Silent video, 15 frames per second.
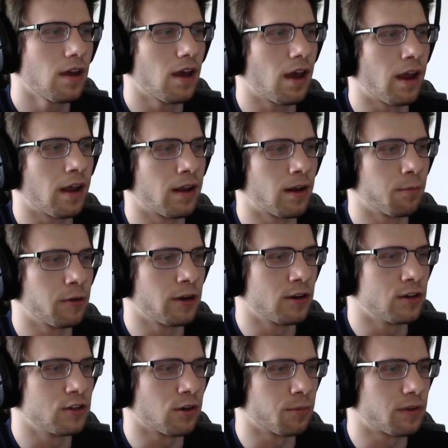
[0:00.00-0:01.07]
And I'm going to
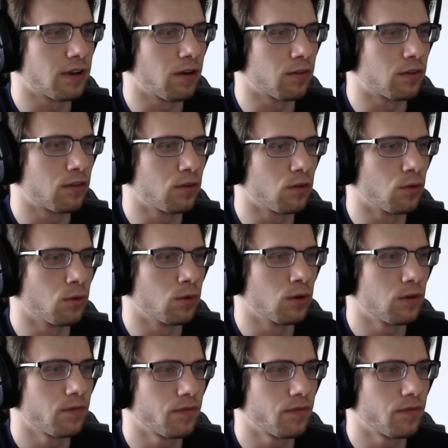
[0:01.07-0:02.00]
jump down to